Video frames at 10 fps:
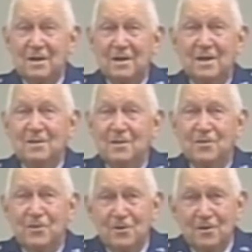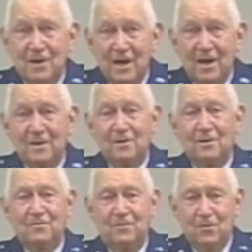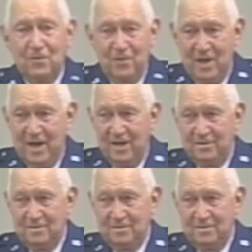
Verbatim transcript: either third night or the fourth night.